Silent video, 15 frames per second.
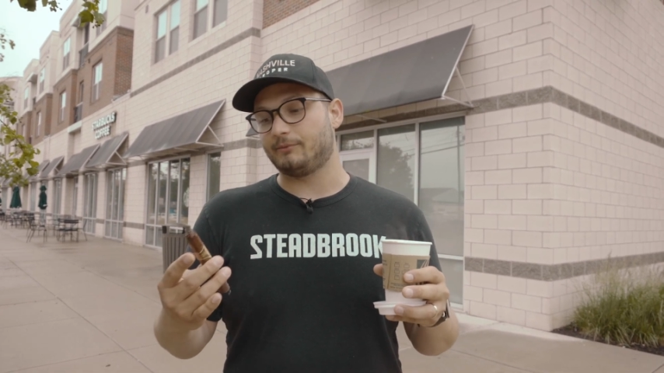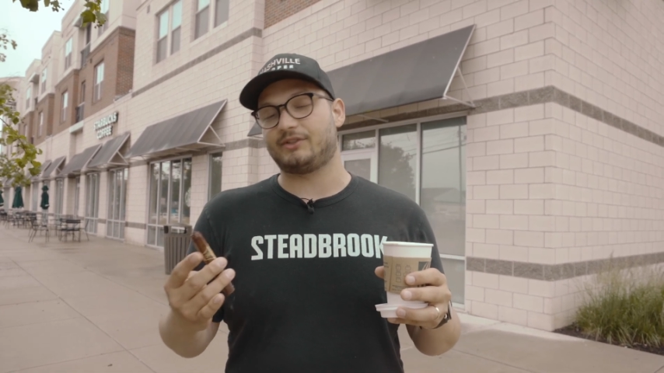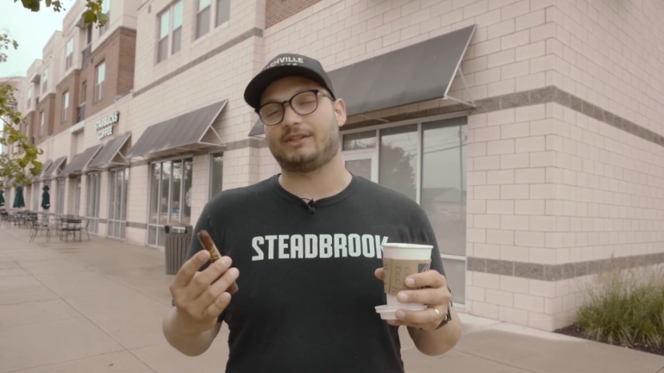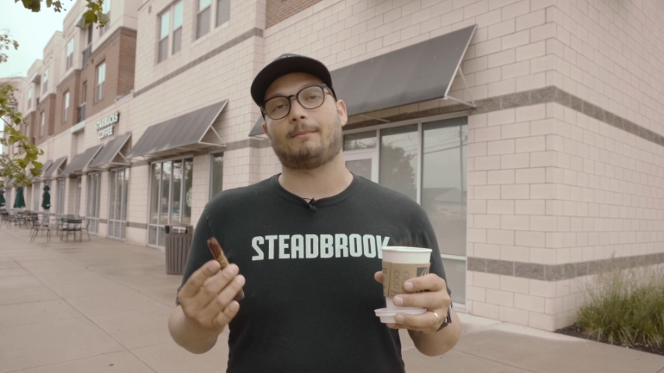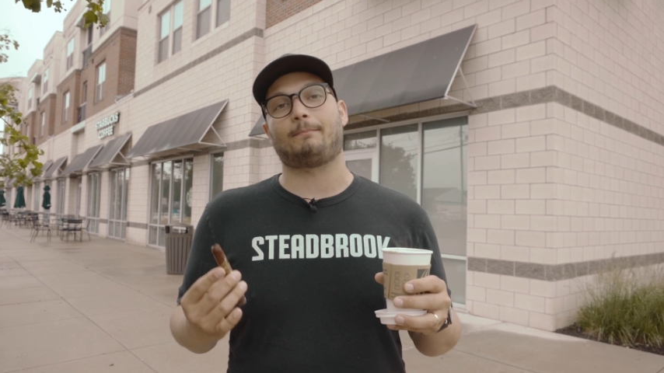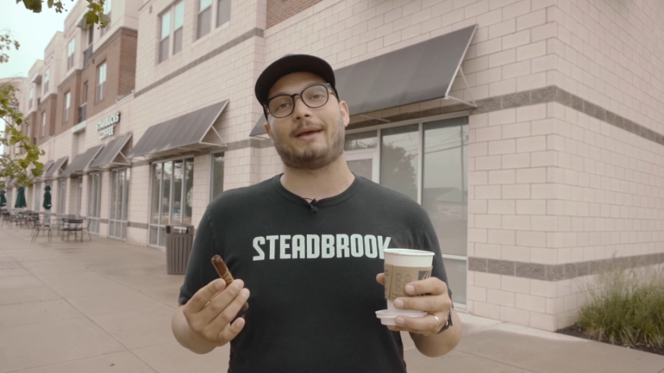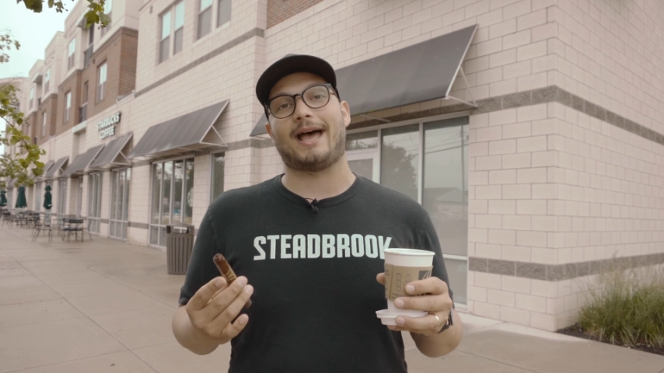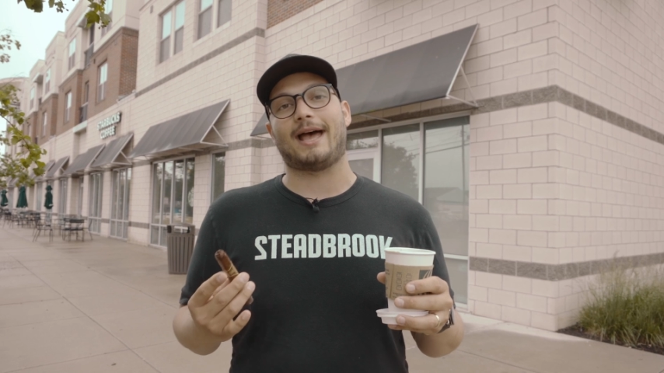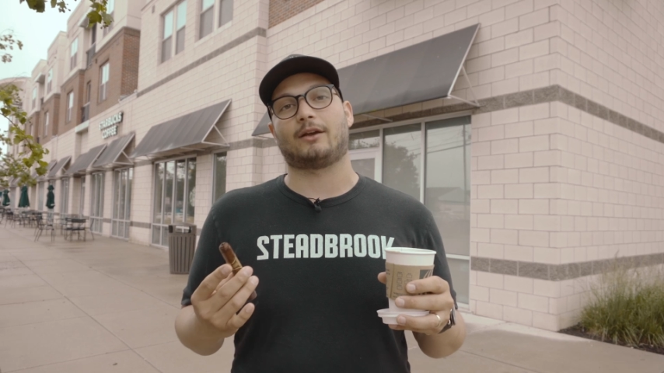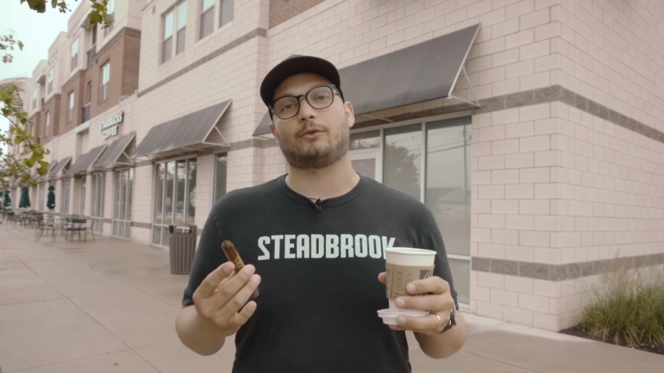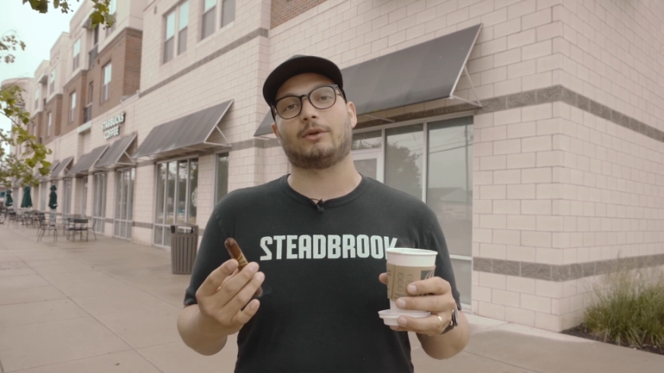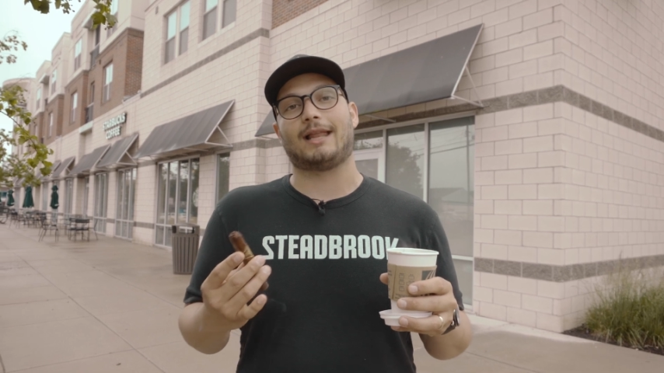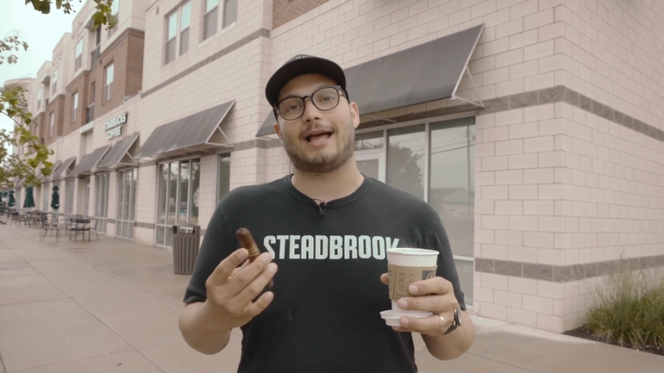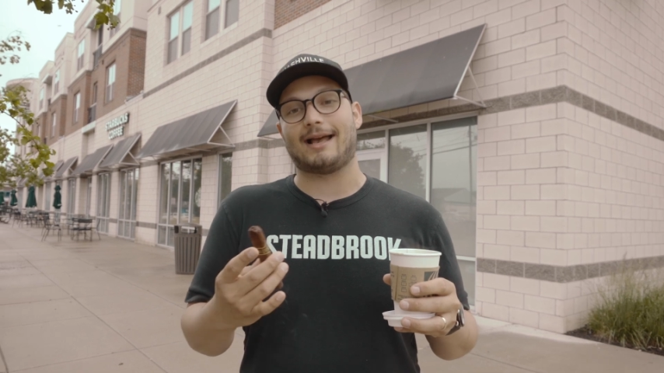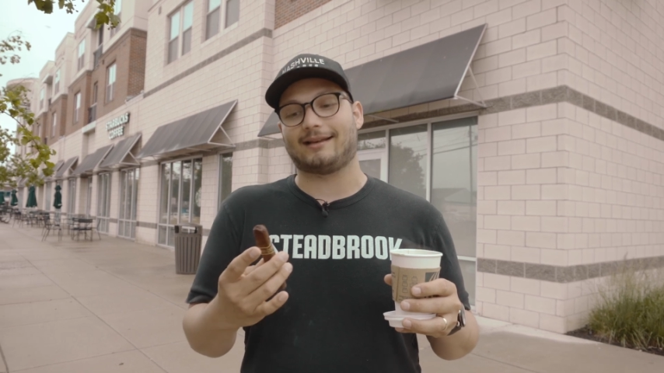sit back,
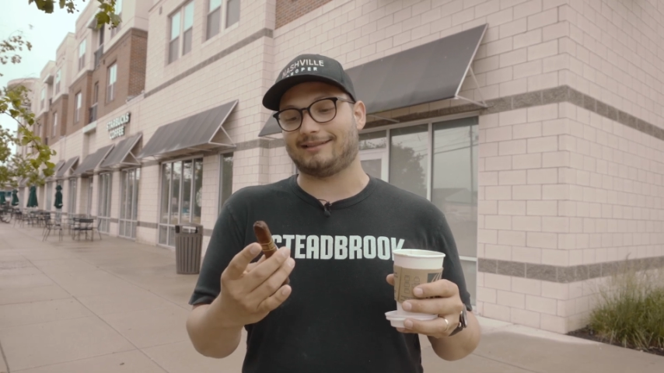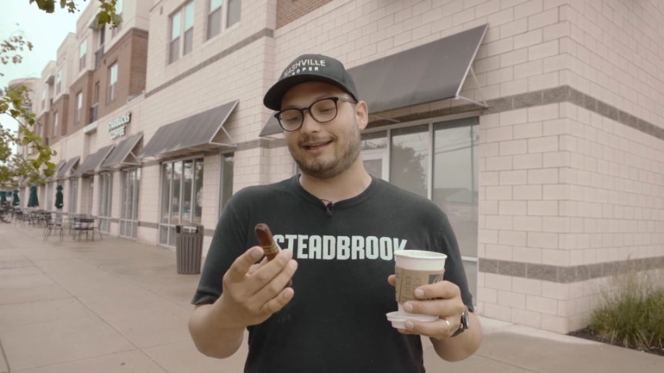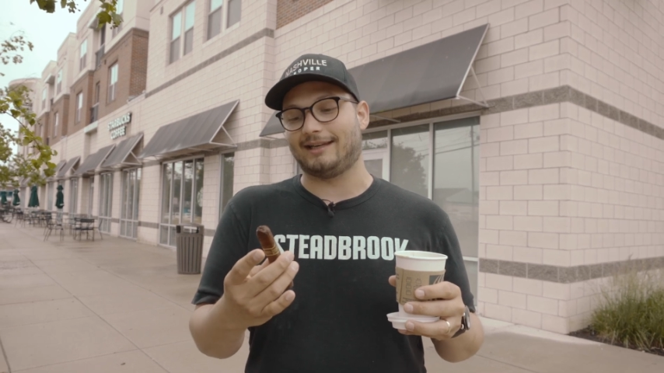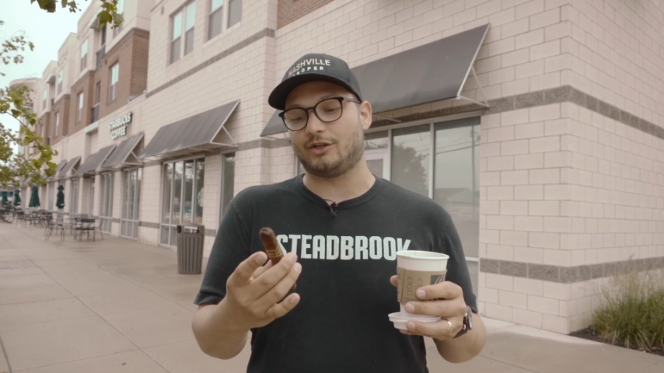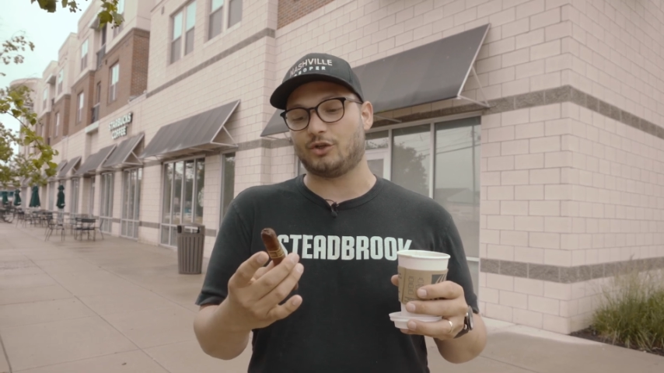relax, and